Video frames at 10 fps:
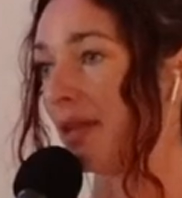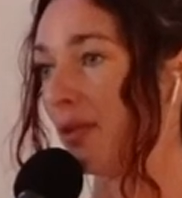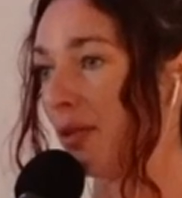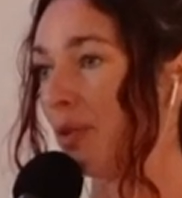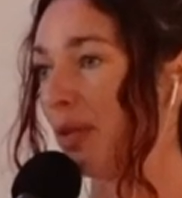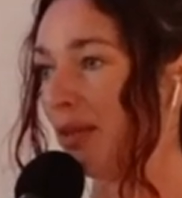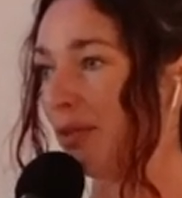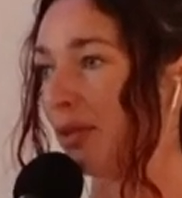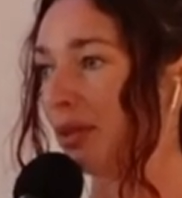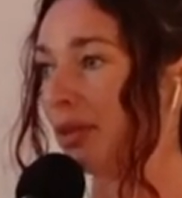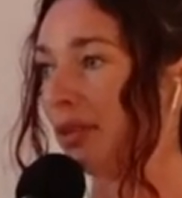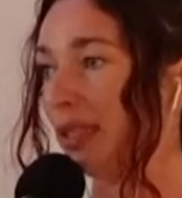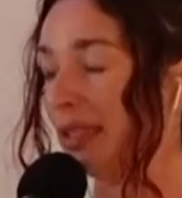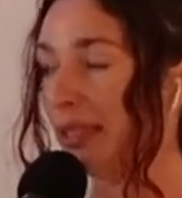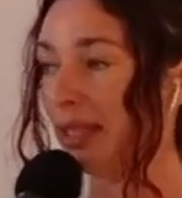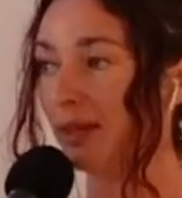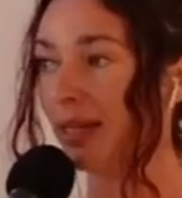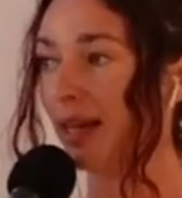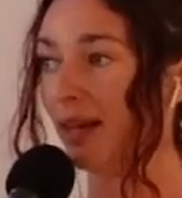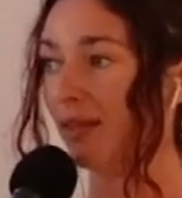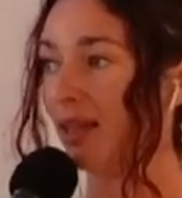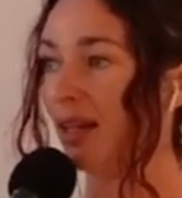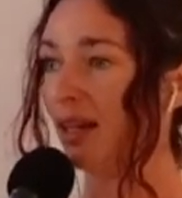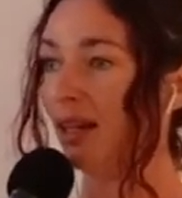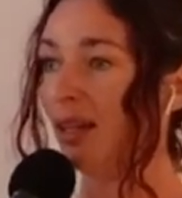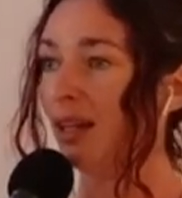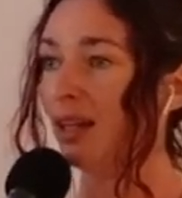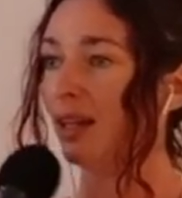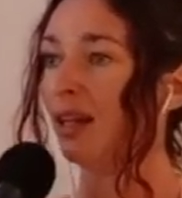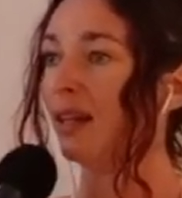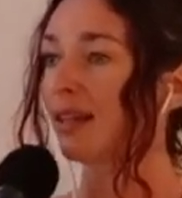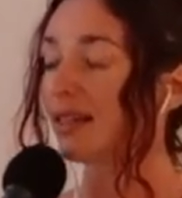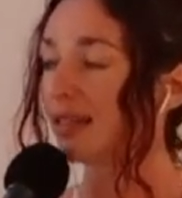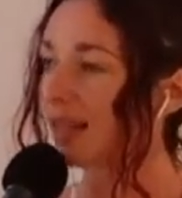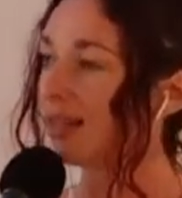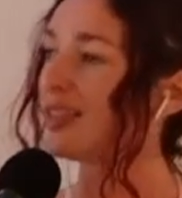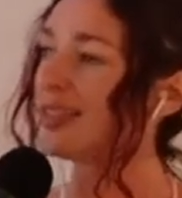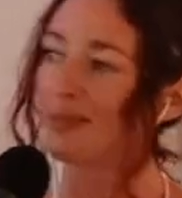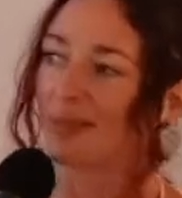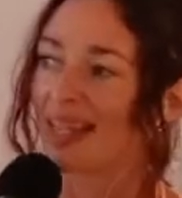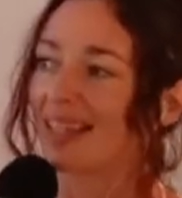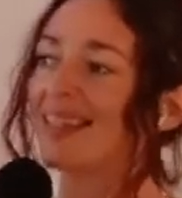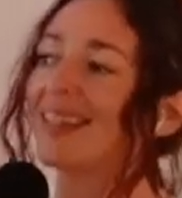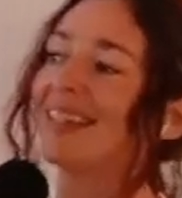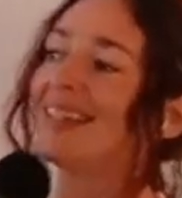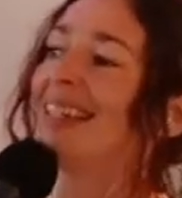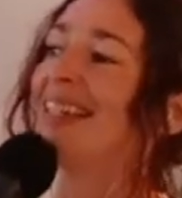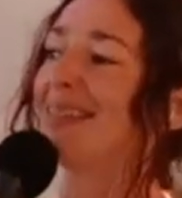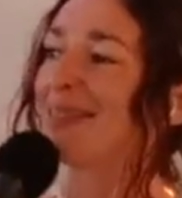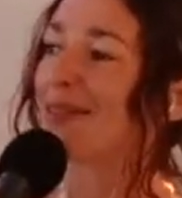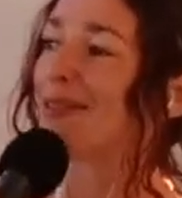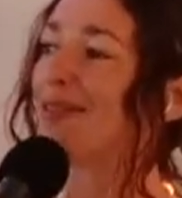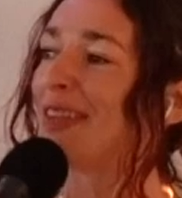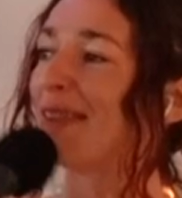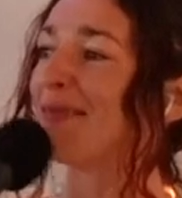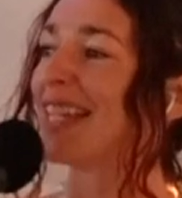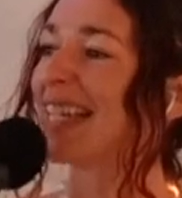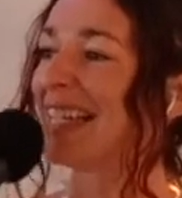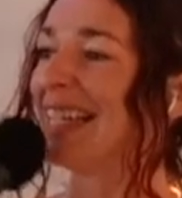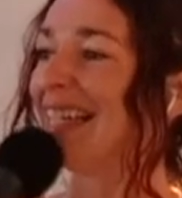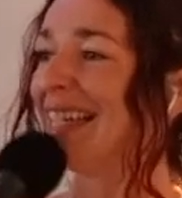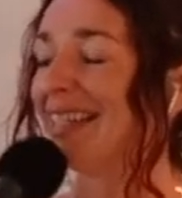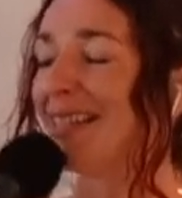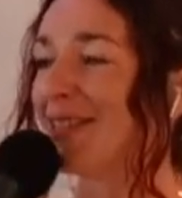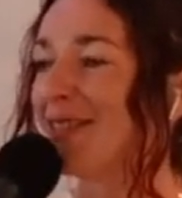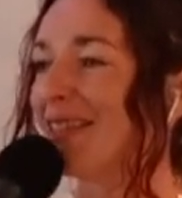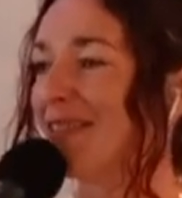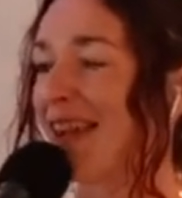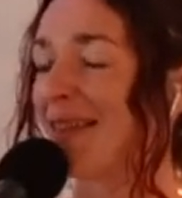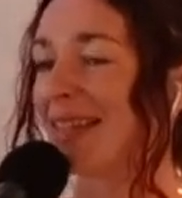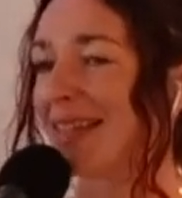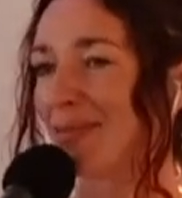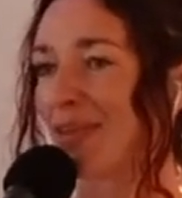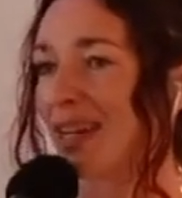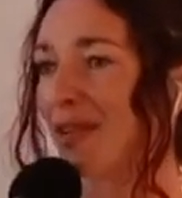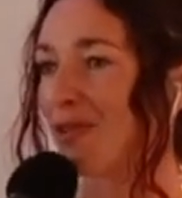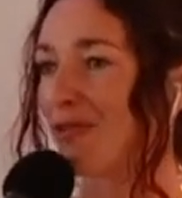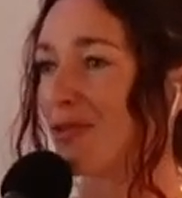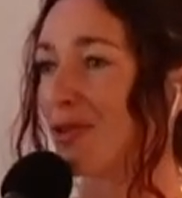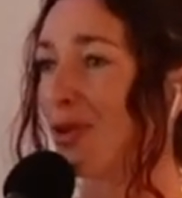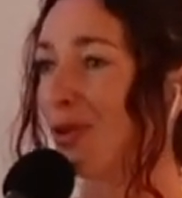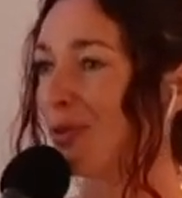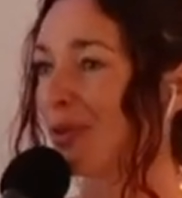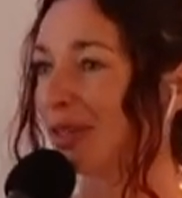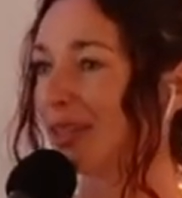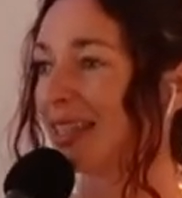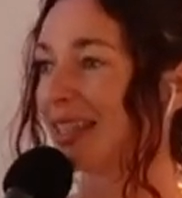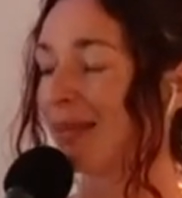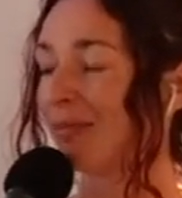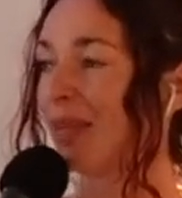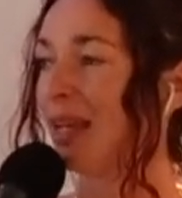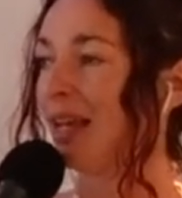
all the way through. And now I have such an amazing soul family and chosen family that's spread out over the whole world. And I'm